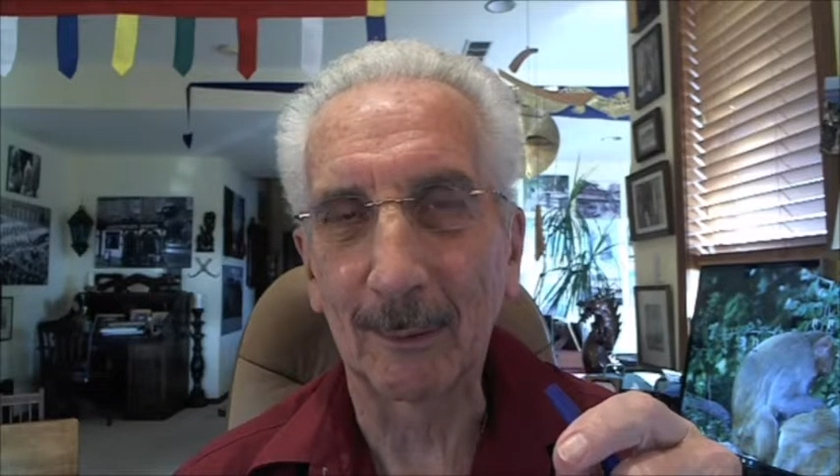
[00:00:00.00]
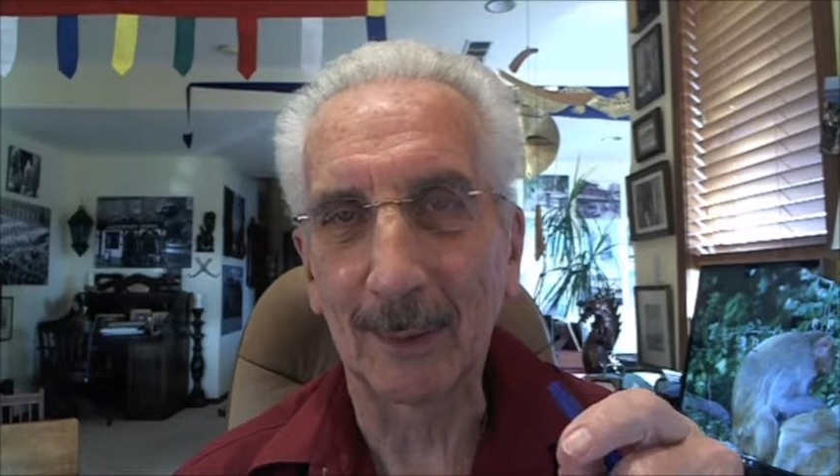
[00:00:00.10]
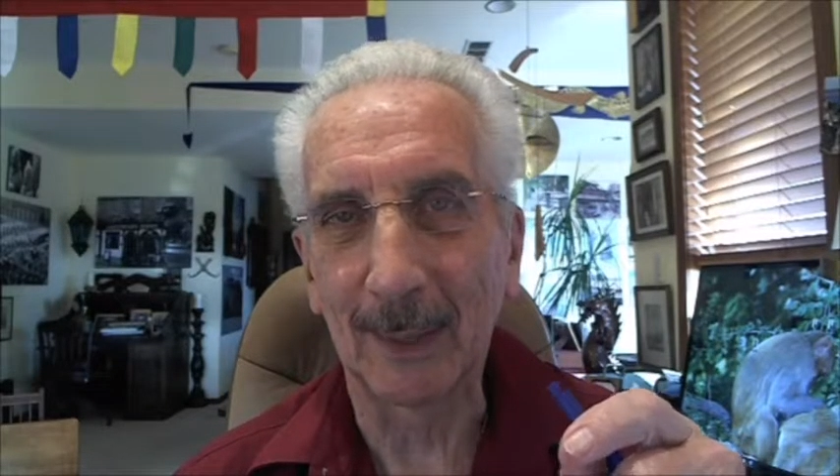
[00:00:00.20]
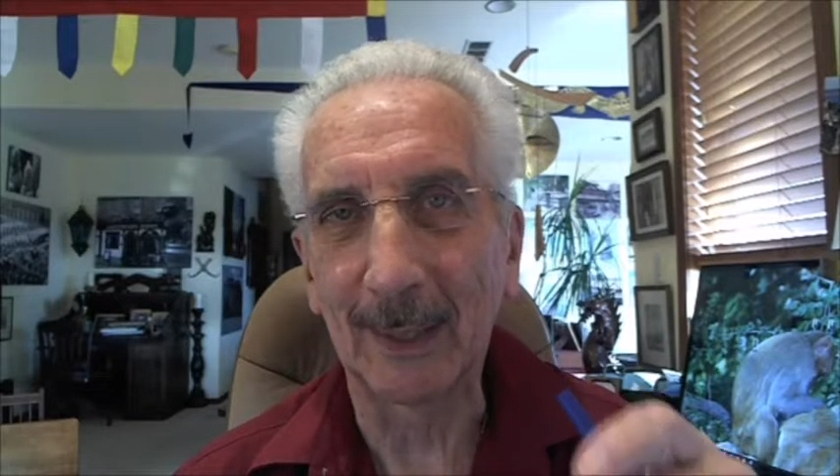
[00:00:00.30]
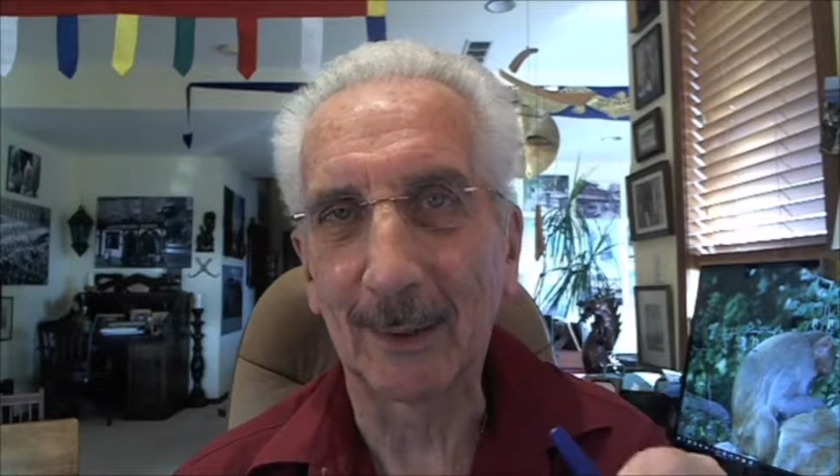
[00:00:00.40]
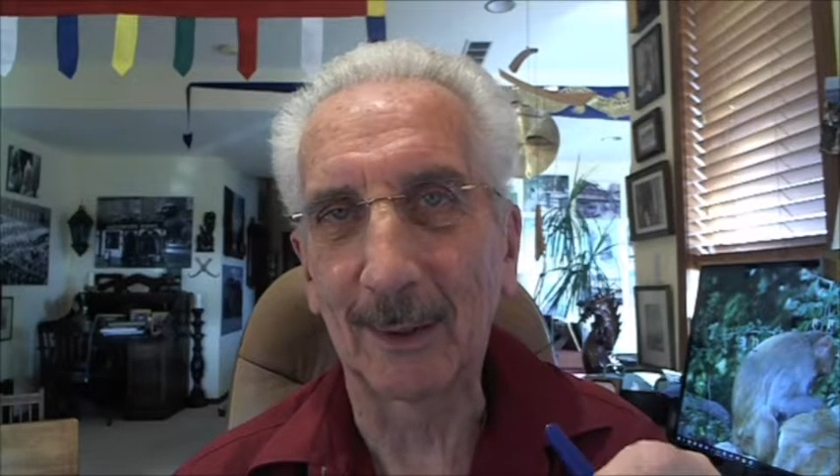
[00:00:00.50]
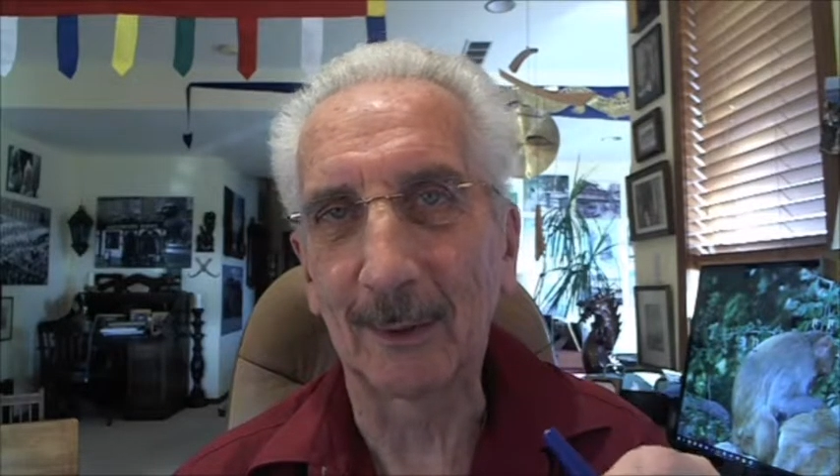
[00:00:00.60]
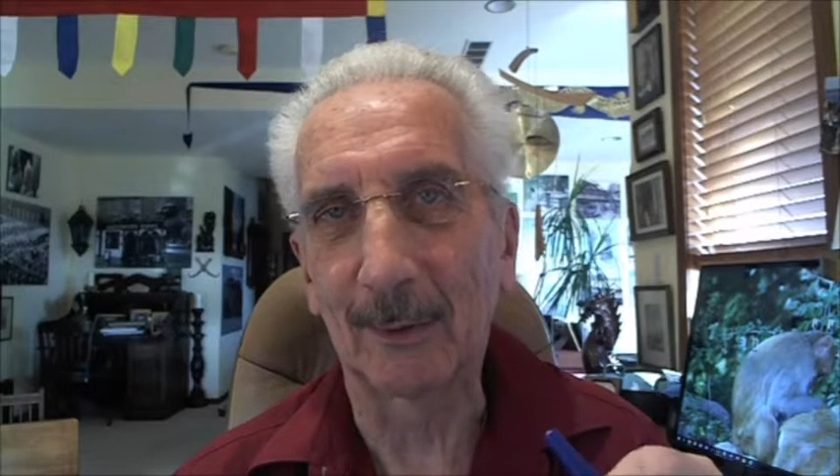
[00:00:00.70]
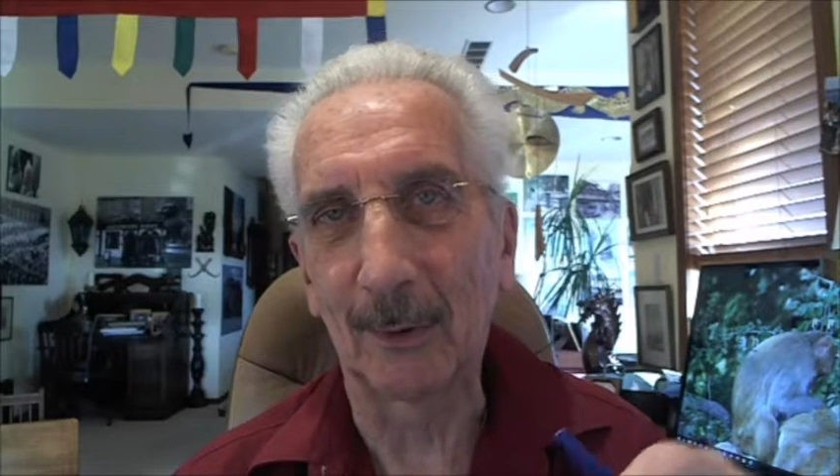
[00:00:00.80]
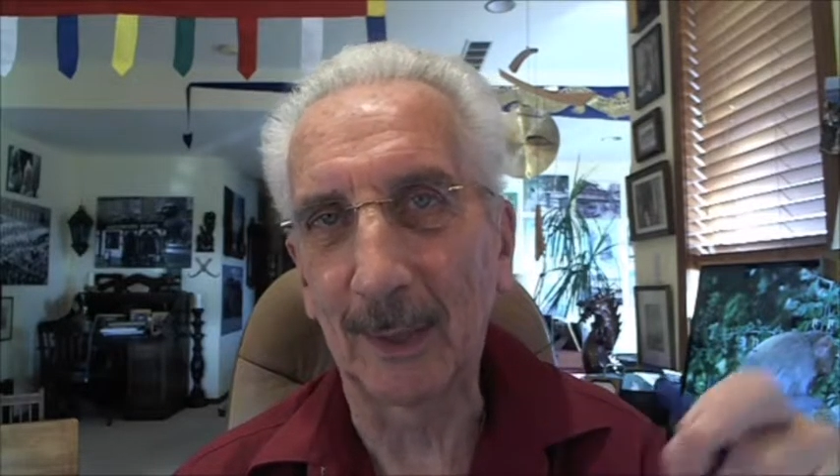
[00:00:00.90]
he
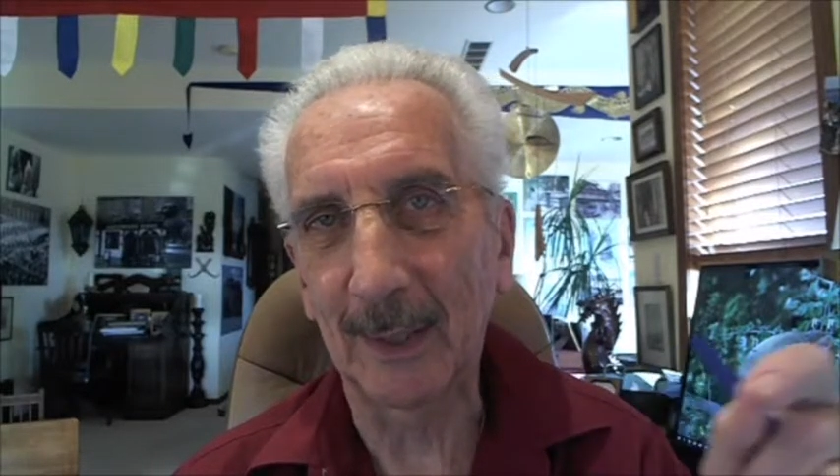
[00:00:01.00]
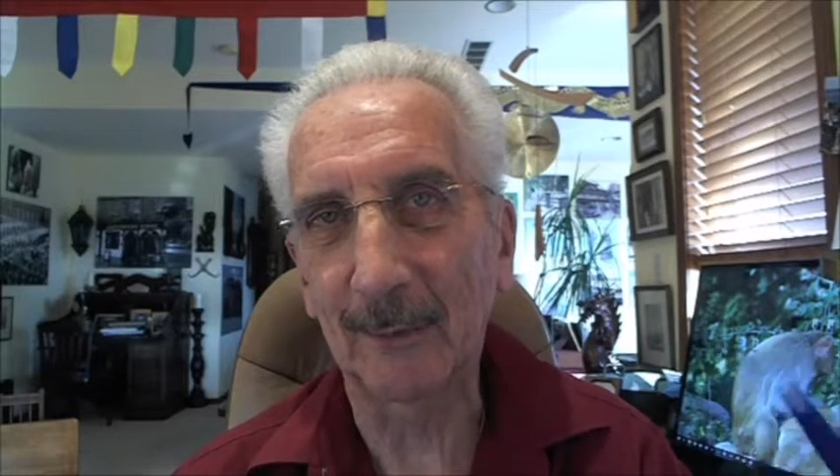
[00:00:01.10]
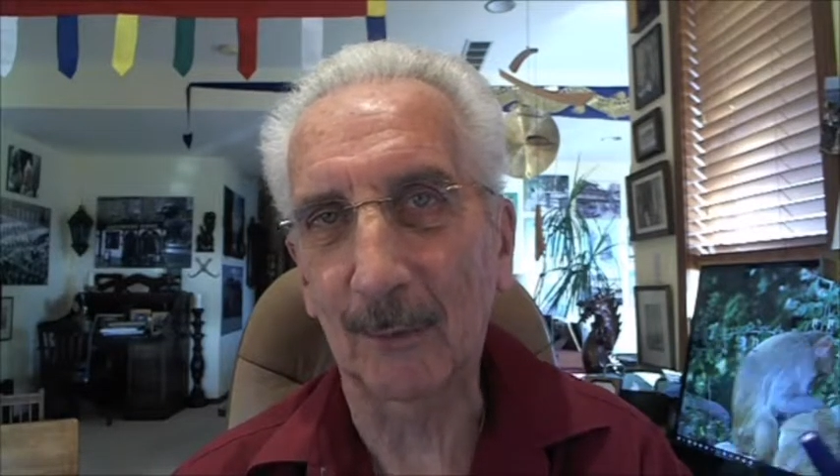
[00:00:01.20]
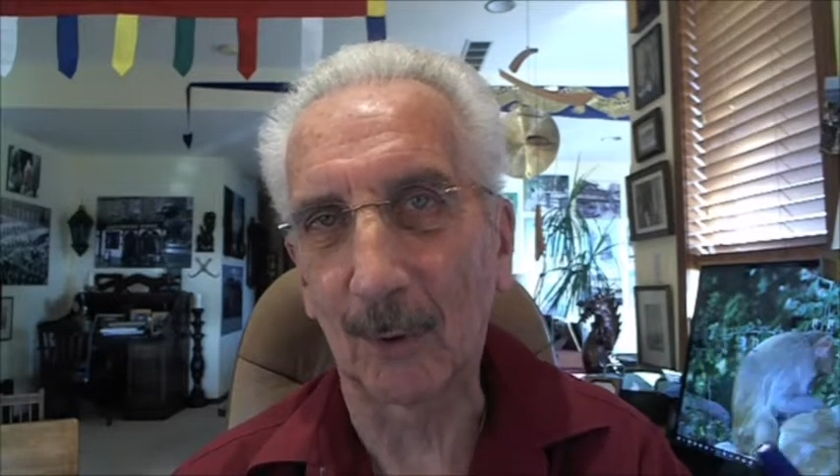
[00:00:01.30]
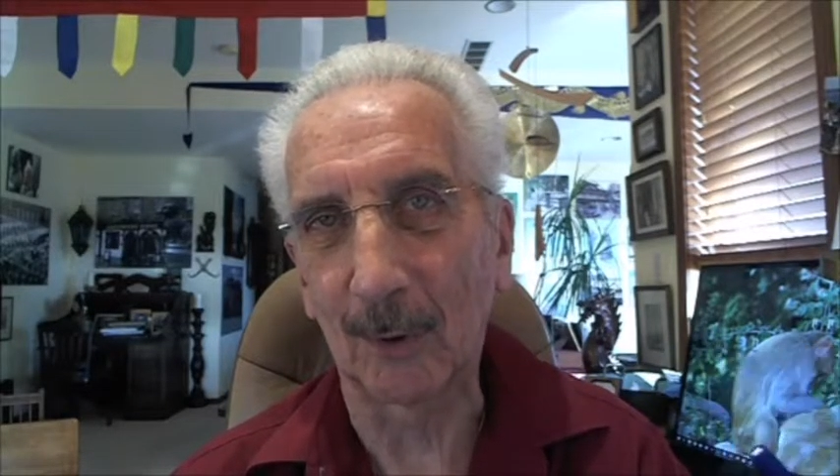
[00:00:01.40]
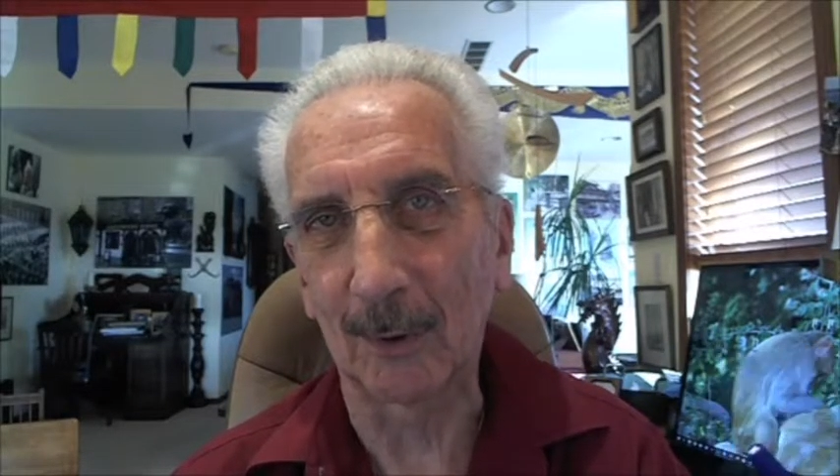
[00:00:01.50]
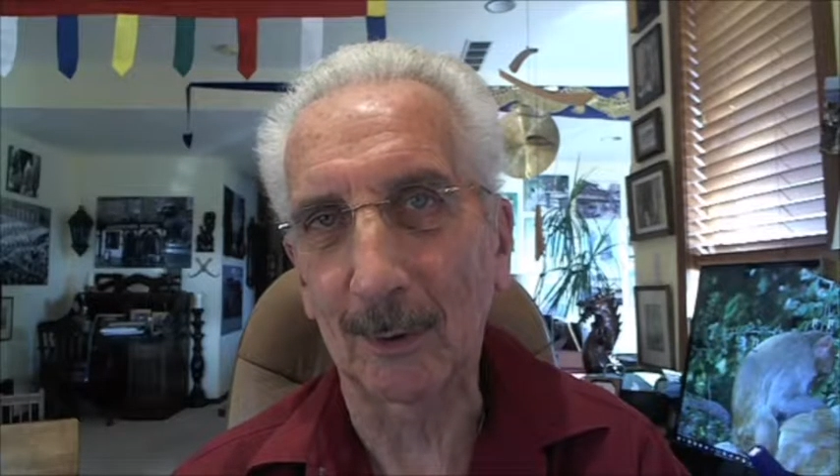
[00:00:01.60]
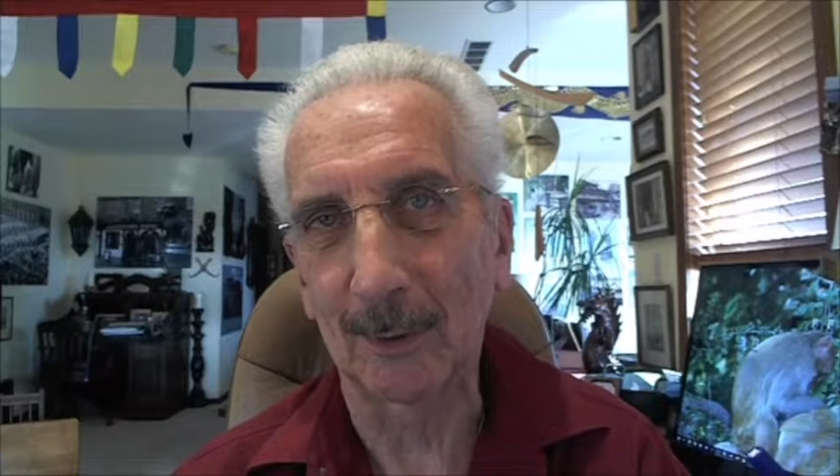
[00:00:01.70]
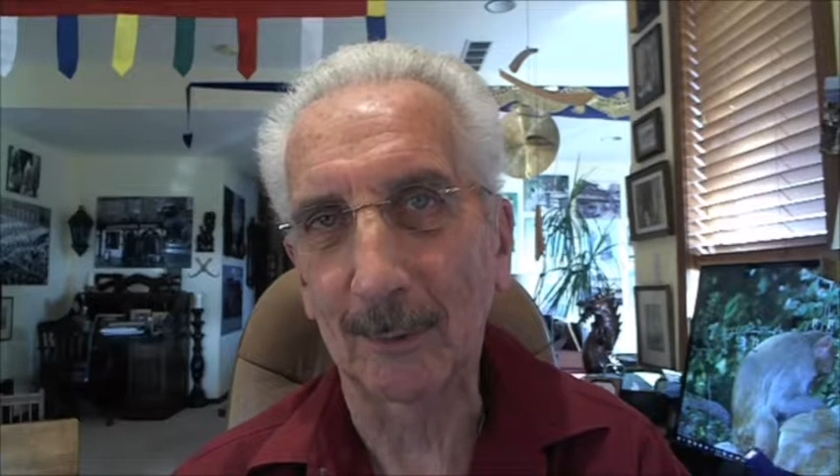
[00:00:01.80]
did to his dog